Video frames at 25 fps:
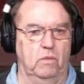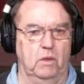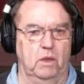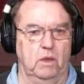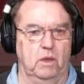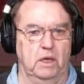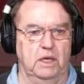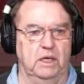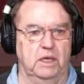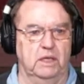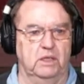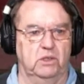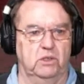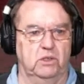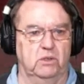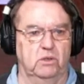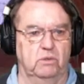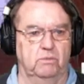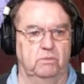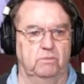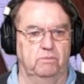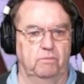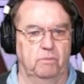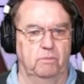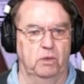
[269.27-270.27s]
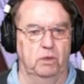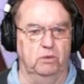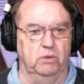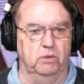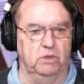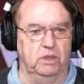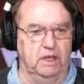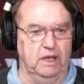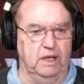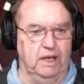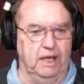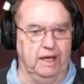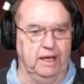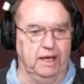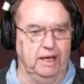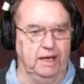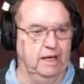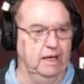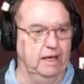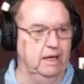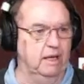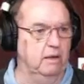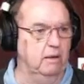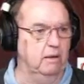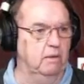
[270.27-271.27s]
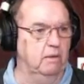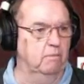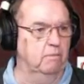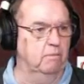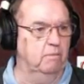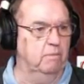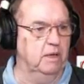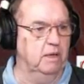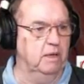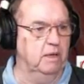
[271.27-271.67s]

It should most likely be